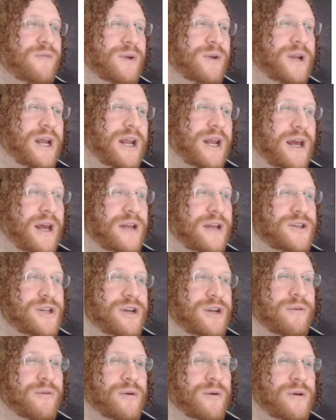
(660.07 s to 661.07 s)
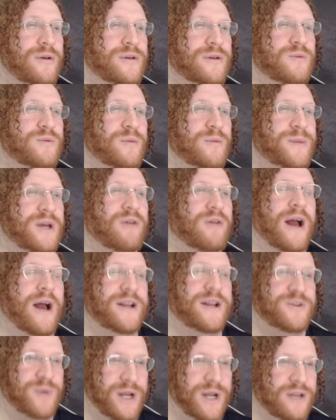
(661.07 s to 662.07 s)
data engineer roles. Will be
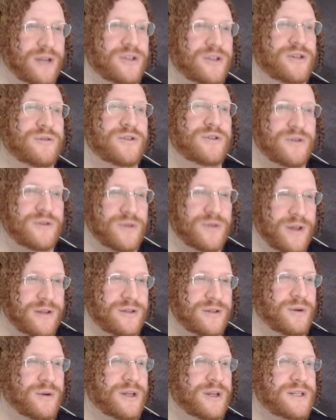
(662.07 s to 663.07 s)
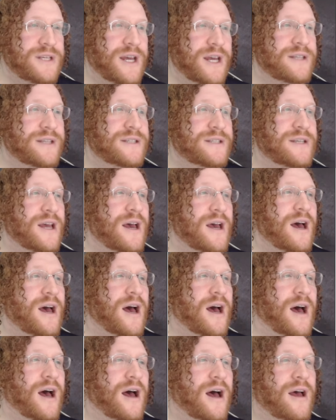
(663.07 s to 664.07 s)
graduating in June 2026.
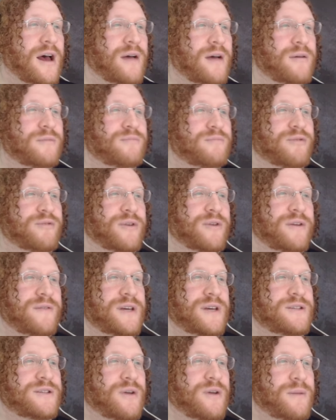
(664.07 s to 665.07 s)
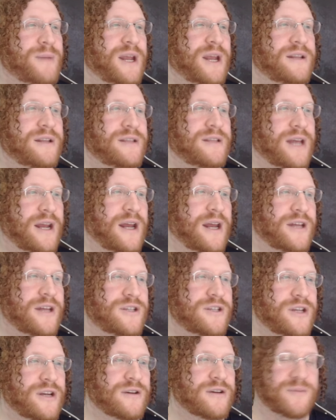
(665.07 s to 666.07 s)
So I made a data
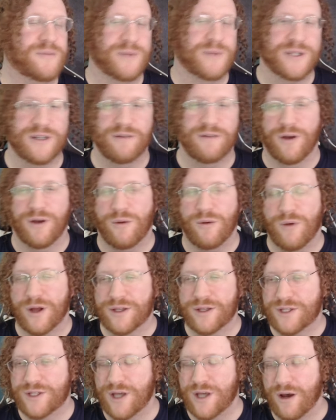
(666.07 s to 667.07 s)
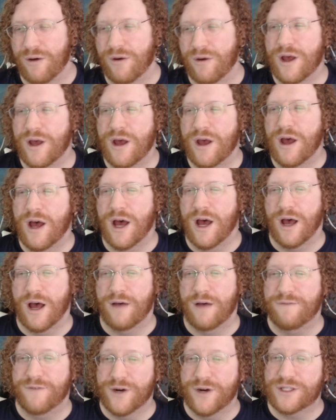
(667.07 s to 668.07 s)
engineer specific one. So,
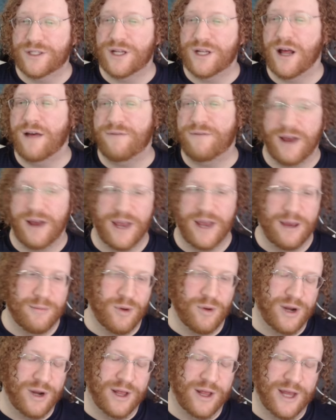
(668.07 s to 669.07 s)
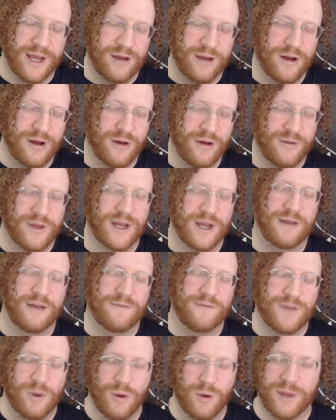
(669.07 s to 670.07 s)
first off, I am going to let you know that
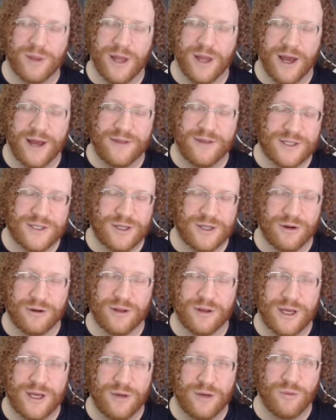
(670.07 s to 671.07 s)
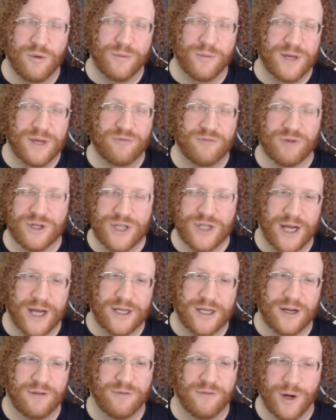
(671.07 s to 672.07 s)
if you apply this early, you will be
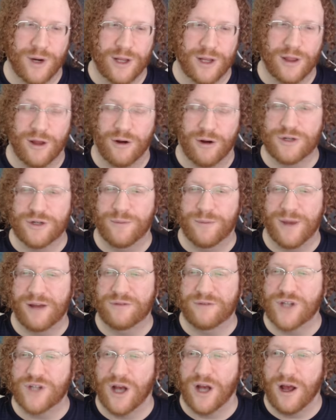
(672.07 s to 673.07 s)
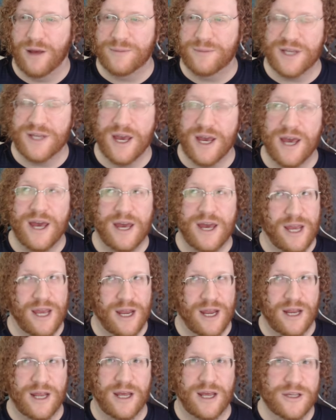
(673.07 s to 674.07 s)
rejected for a large amount of jobs.
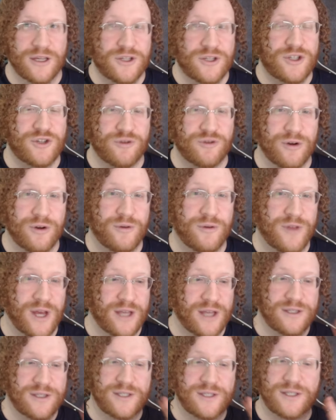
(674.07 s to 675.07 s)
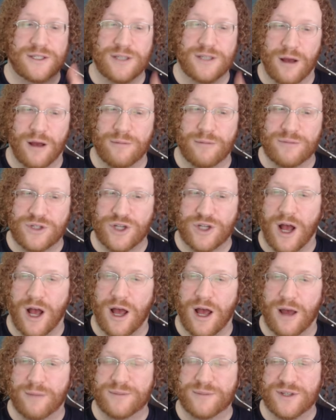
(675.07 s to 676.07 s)
It is true that some
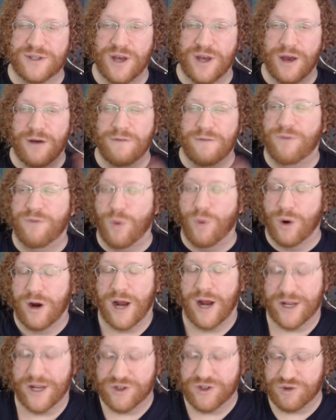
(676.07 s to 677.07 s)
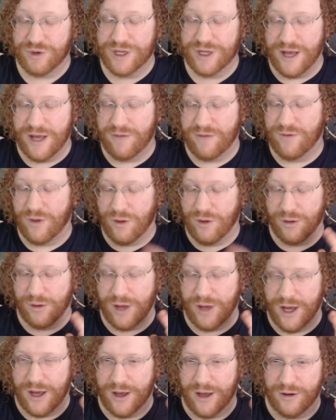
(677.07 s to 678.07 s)
jobs for entry-level
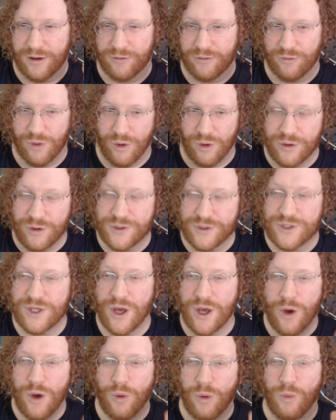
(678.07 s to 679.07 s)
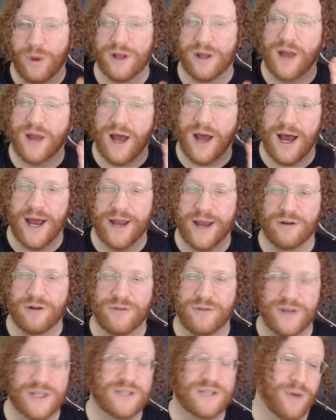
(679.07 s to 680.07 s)
roles will hire
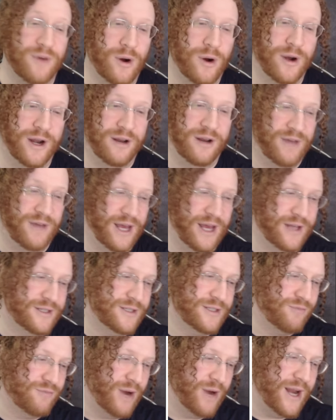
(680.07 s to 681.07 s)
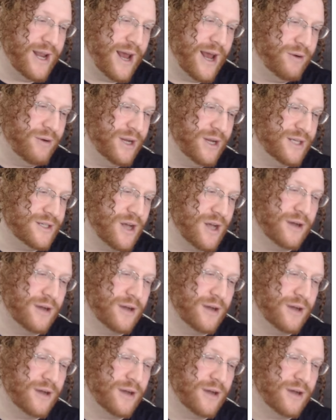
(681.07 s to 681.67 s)
this far in advance. Right now, it is